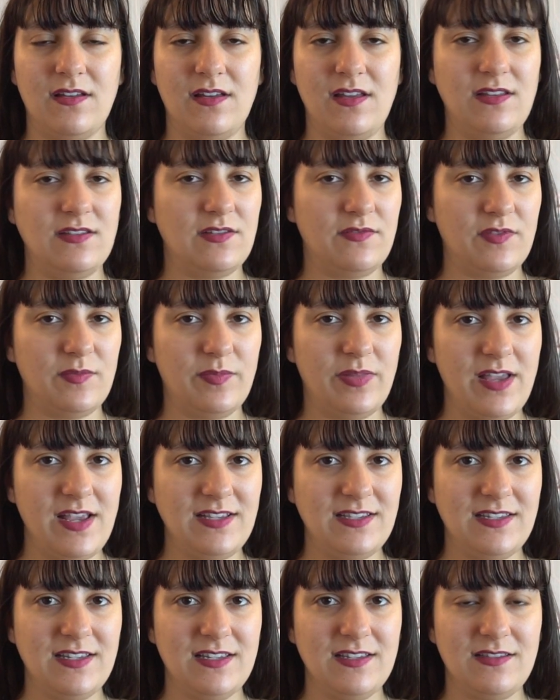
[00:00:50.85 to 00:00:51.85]
in different
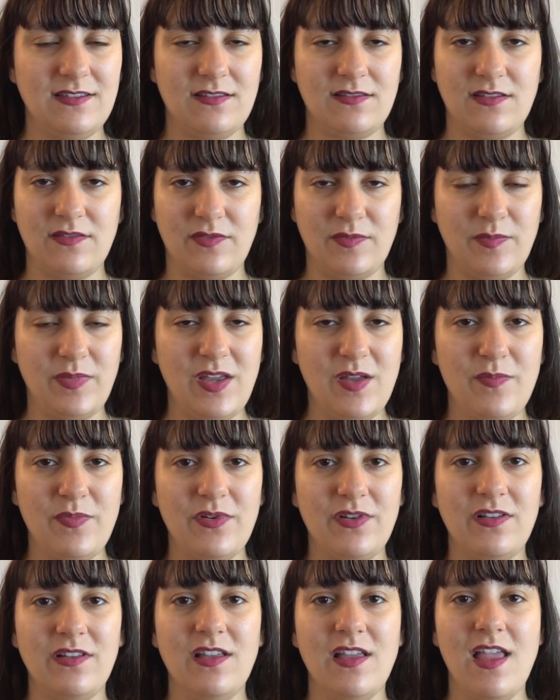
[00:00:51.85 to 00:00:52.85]
places, different
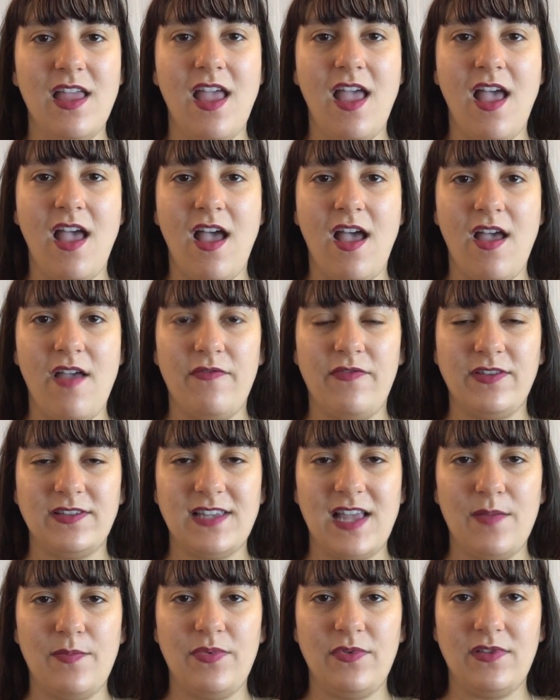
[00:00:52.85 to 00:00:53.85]
people. For
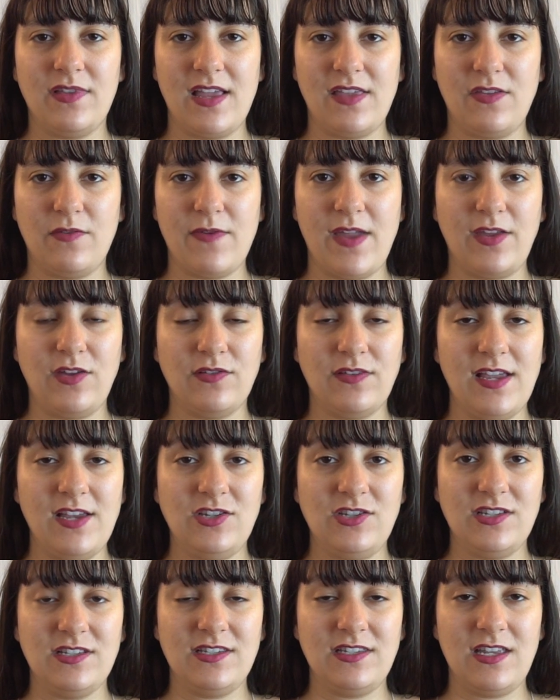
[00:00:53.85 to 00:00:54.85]
example, like the
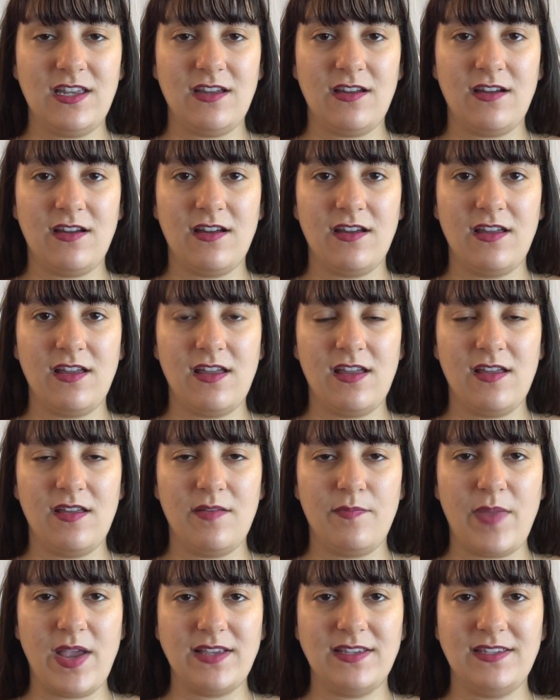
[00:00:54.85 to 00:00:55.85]
regulations
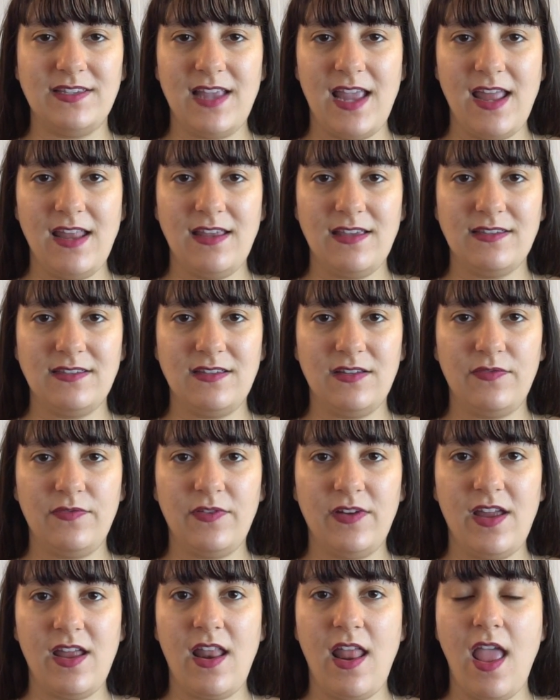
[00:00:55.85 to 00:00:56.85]
here by state is
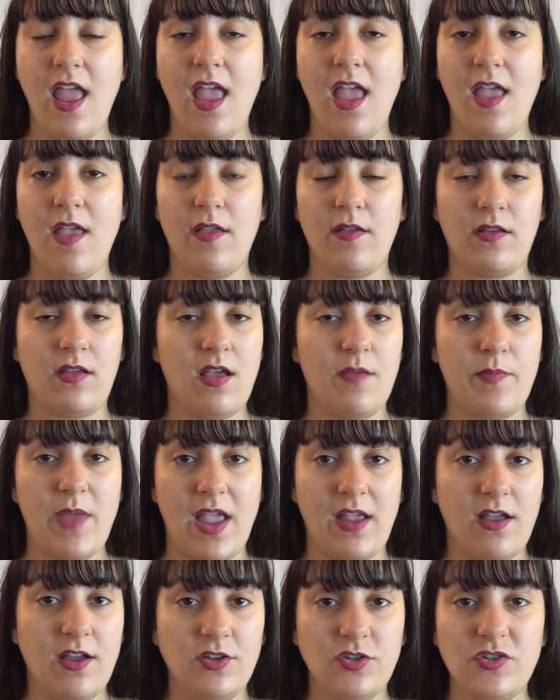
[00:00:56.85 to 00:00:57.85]
different,
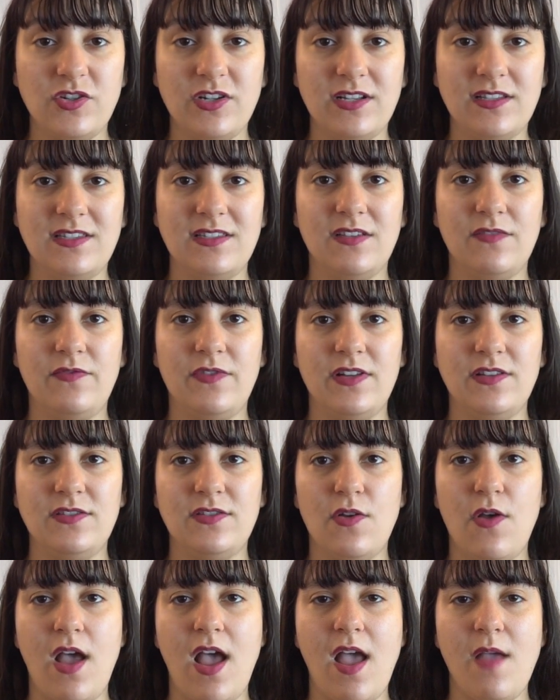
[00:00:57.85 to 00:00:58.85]
by country it's different.
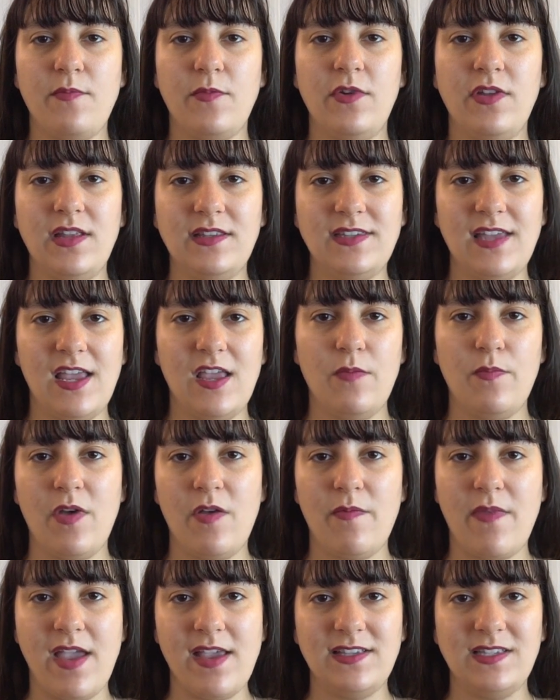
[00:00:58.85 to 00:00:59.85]
So I'm going to tell you
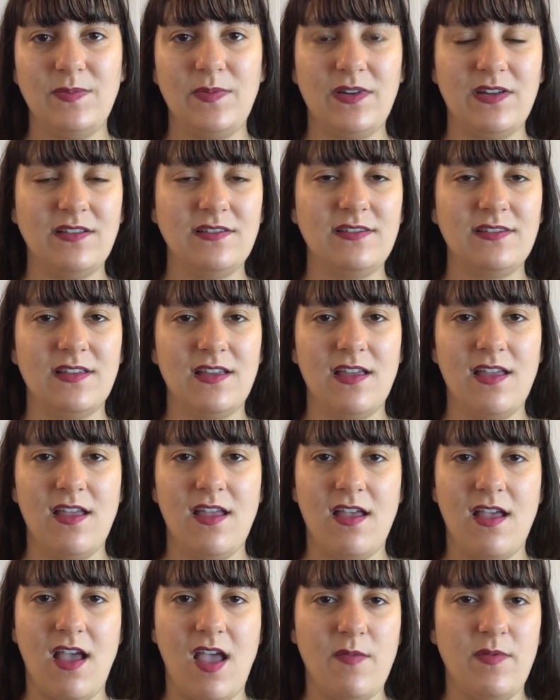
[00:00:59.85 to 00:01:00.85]
about my experience.
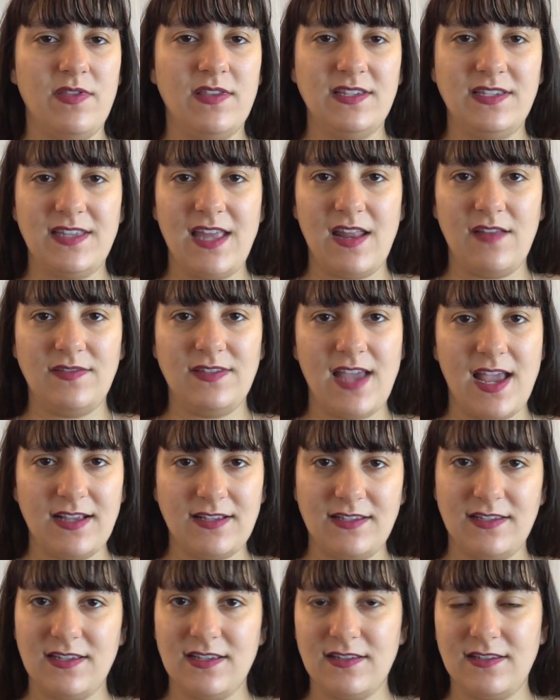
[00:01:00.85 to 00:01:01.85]
I'm in the state of
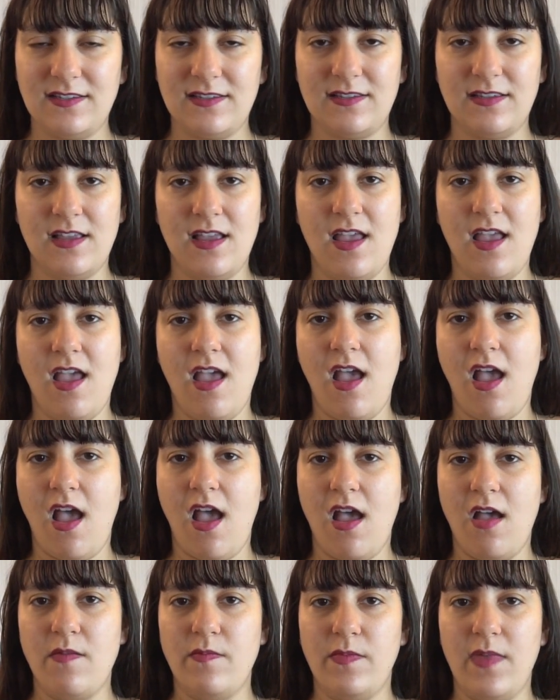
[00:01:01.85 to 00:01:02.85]
Texas,
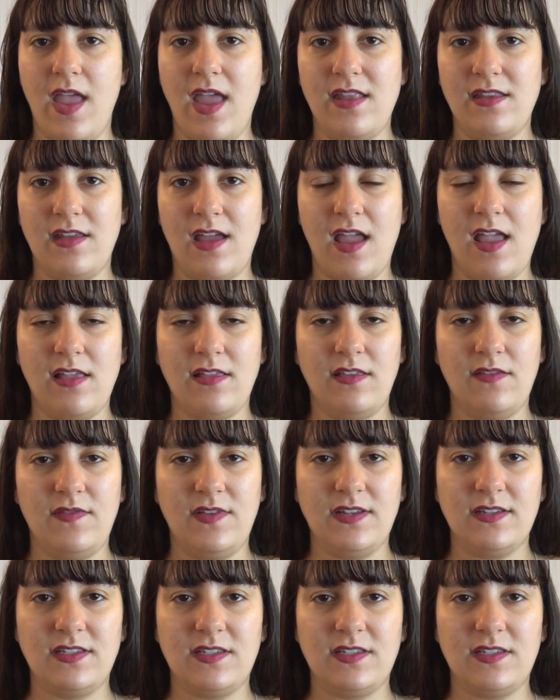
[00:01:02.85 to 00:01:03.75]
and I live in a